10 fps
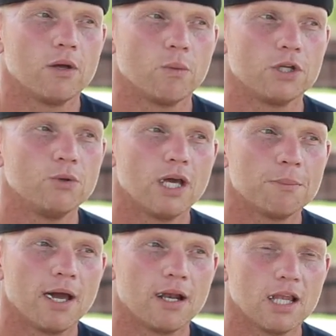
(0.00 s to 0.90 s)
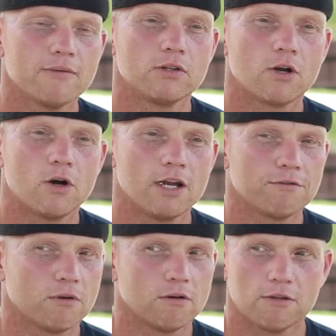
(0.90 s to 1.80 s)
When you get paid at 11:30
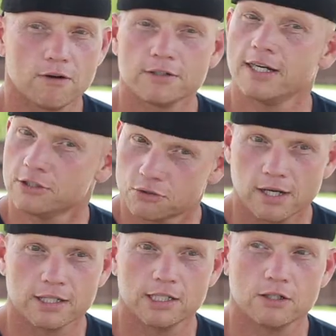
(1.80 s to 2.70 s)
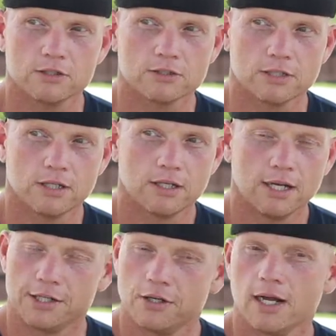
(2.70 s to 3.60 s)
for 13 straight years
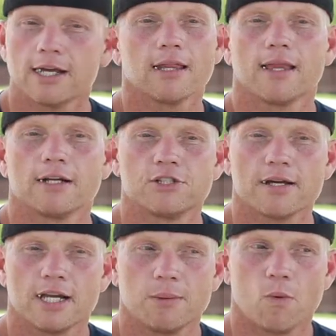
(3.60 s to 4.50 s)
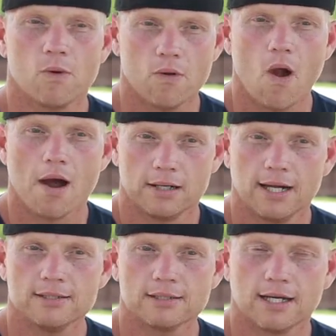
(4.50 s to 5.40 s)
and you're not getting that check anymore,
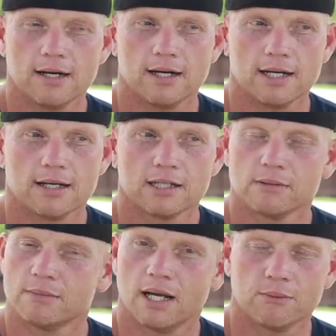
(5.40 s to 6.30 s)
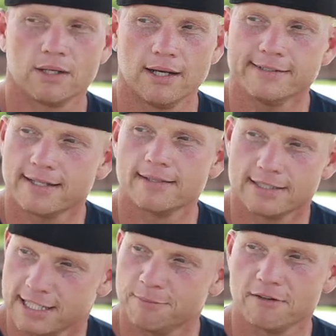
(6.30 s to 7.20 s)
it's scary. But man, when He
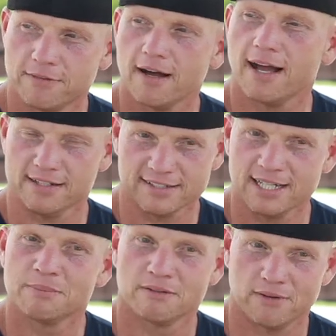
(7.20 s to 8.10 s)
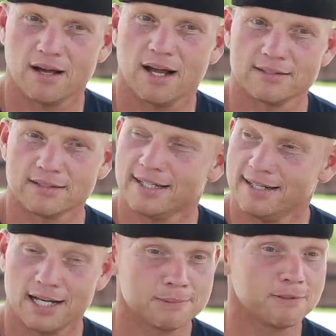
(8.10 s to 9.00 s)
says He provides, and
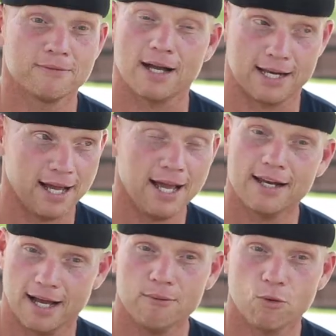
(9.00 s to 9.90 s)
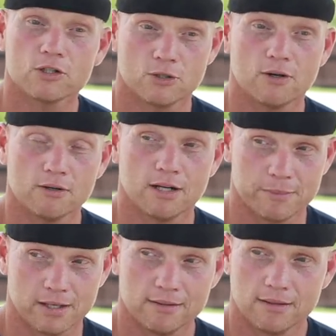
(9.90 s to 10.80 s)
He has provided. And I worked hard. I
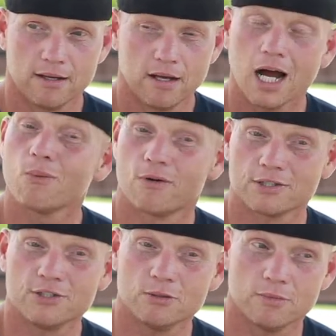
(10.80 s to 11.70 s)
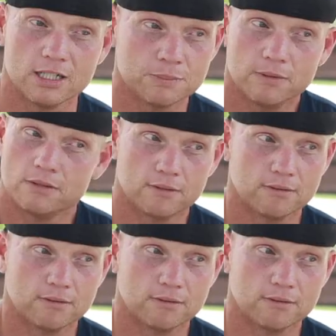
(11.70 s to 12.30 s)
mean, I worked too much, but